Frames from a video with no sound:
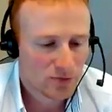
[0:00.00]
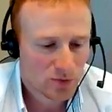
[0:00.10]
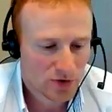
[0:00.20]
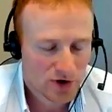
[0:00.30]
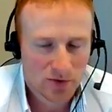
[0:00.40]

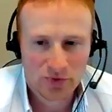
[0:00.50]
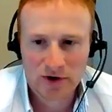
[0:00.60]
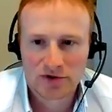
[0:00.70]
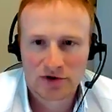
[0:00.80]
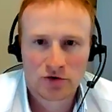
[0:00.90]
the company
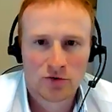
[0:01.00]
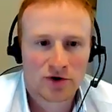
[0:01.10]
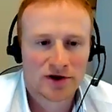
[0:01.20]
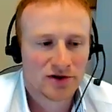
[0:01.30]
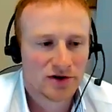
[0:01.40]
was
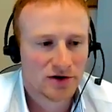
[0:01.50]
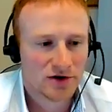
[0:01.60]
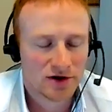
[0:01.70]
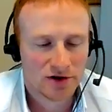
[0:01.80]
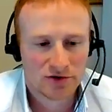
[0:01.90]
incorporated
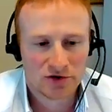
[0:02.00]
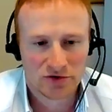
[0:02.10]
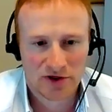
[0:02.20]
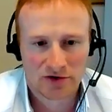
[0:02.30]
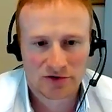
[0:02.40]
in
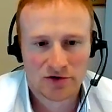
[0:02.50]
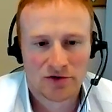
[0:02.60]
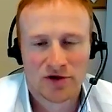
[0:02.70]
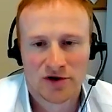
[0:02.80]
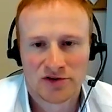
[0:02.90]

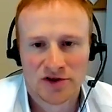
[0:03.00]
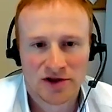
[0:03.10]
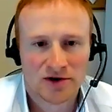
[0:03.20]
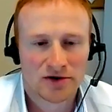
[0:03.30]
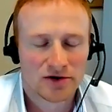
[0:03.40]

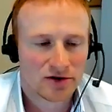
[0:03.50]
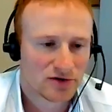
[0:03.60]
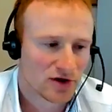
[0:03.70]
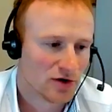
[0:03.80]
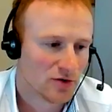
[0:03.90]
2013.
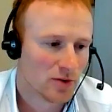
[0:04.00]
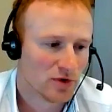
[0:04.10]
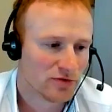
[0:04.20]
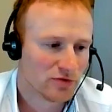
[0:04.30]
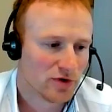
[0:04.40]
And
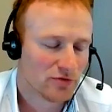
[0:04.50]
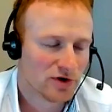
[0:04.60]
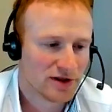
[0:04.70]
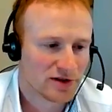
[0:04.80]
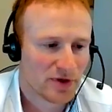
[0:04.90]
we've
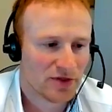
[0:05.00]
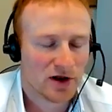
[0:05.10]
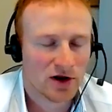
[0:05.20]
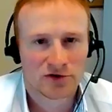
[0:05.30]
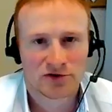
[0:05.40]
really spent the
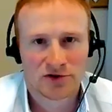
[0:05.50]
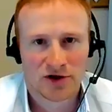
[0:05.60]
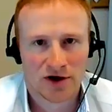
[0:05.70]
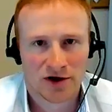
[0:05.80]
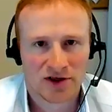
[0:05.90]
last
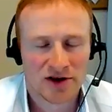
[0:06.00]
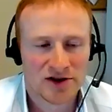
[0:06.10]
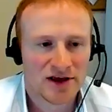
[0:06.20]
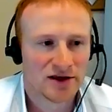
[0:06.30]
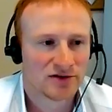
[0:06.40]
10
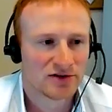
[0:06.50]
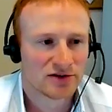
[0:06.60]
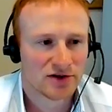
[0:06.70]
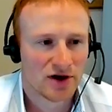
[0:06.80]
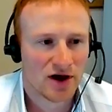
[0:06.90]

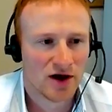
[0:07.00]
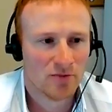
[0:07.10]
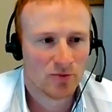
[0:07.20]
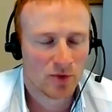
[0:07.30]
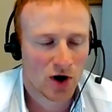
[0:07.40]
years
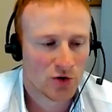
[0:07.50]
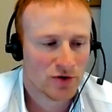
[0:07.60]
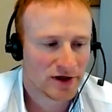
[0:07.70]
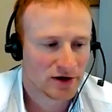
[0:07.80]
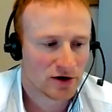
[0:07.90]

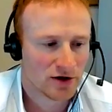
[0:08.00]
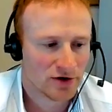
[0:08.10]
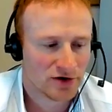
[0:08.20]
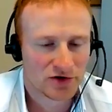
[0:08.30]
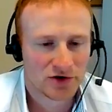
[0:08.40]
honing
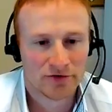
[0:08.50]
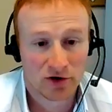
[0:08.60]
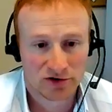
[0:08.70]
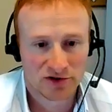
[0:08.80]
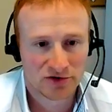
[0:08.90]
the design of
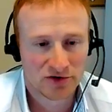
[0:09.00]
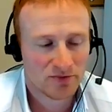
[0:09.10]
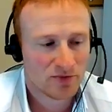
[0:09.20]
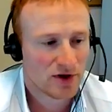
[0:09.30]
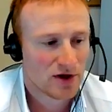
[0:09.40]
our
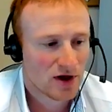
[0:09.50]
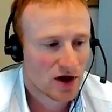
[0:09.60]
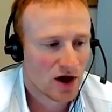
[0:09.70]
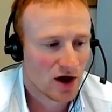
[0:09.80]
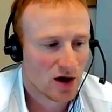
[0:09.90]
system.
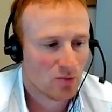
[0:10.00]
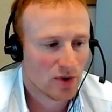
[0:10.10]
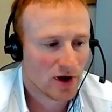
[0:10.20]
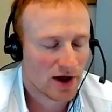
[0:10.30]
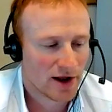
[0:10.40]

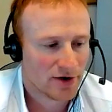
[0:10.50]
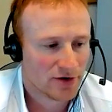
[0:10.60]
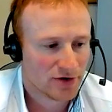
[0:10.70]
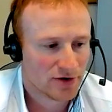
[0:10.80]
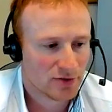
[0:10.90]

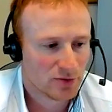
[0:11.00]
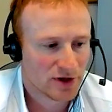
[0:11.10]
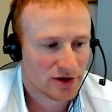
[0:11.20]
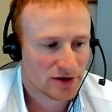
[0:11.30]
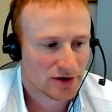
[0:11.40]
And
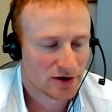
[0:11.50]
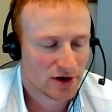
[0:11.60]
we